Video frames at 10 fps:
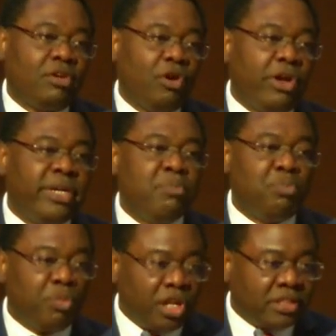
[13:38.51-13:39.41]
on a
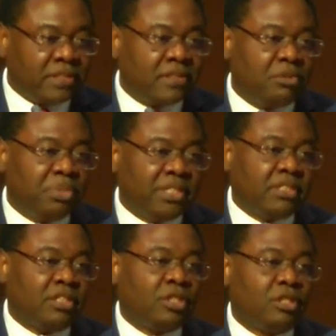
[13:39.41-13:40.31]
more detailed
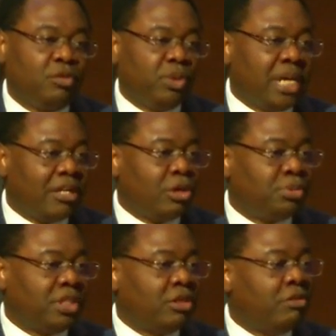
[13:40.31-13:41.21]
basis with the
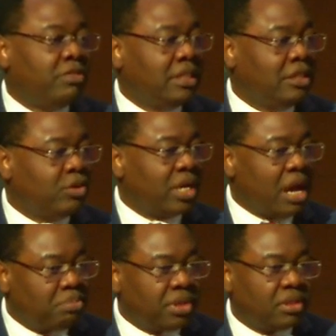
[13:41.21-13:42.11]
adoption of the new GAMP,